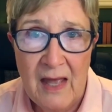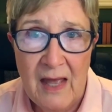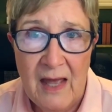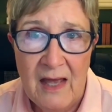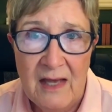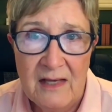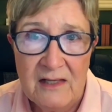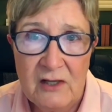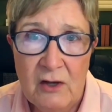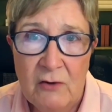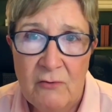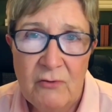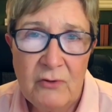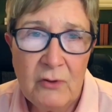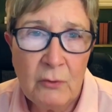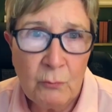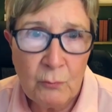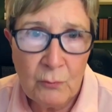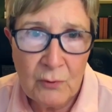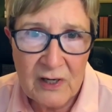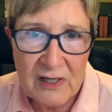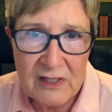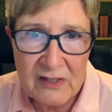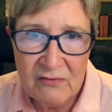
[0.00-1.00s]
So the
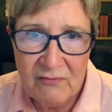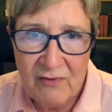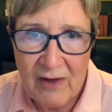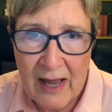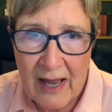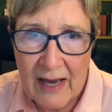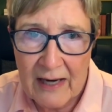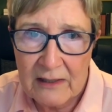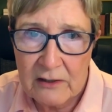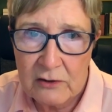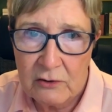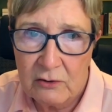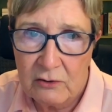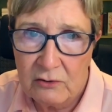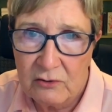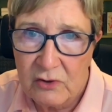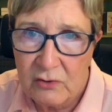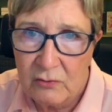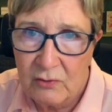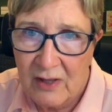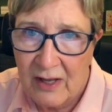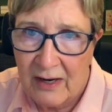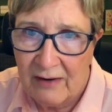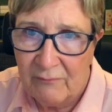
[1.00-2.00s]
risk factors
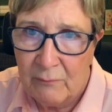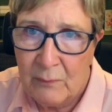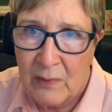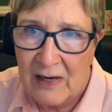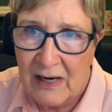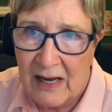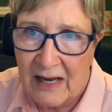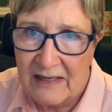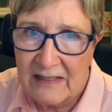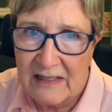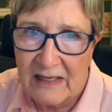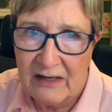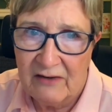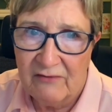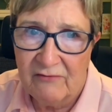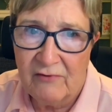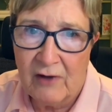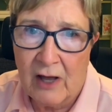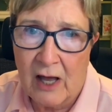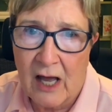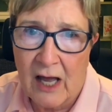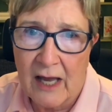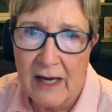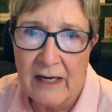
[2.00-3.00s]
that have been
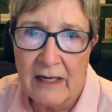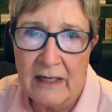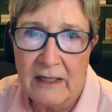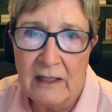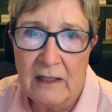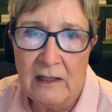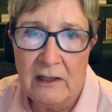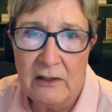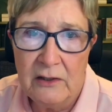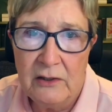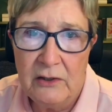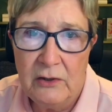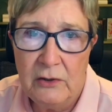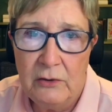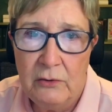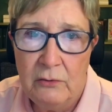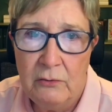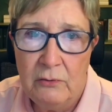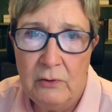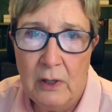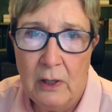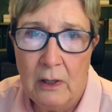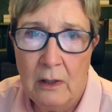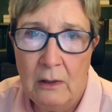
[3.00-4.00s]
identified
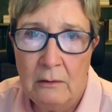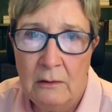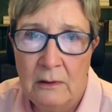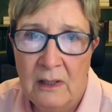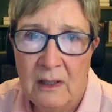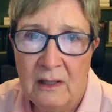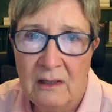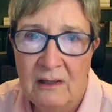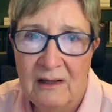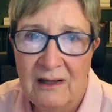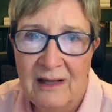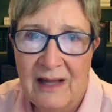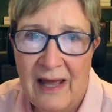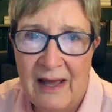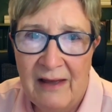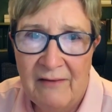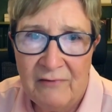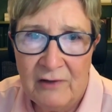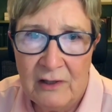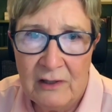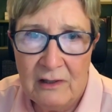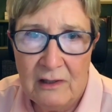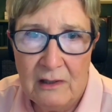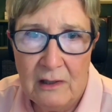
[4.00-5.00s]
include the
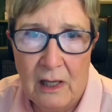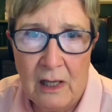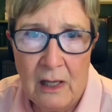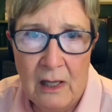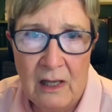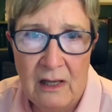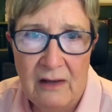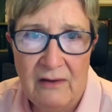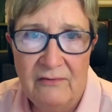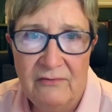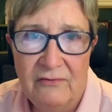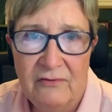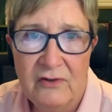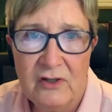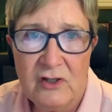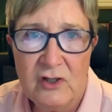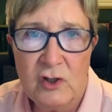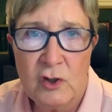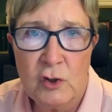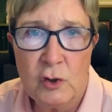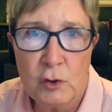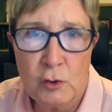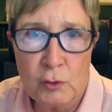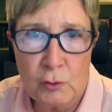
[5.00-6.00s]
level of
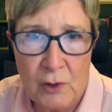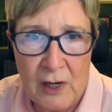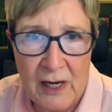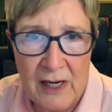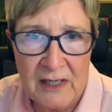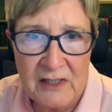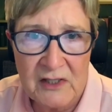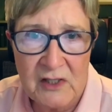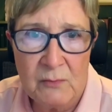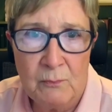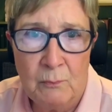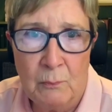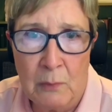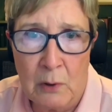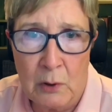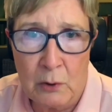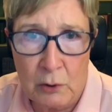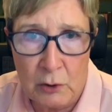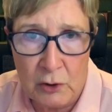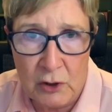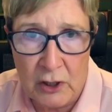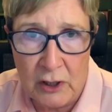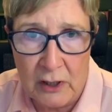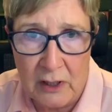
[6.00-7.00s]
stress
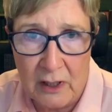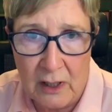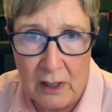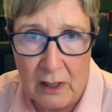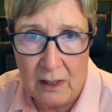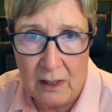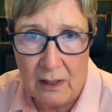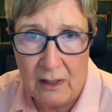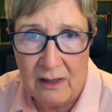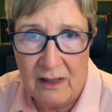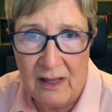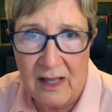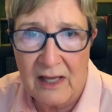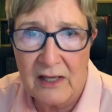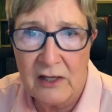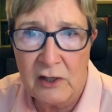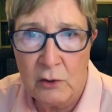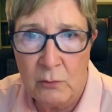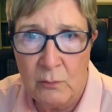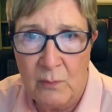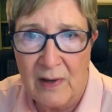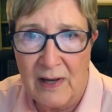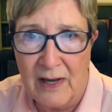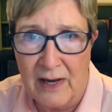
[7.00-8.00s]
burden that
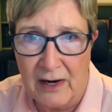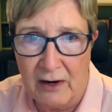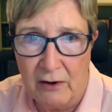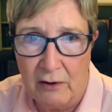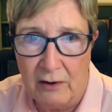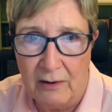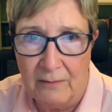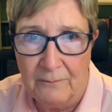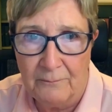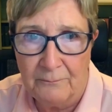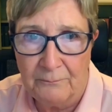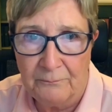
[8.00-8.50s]
you bear.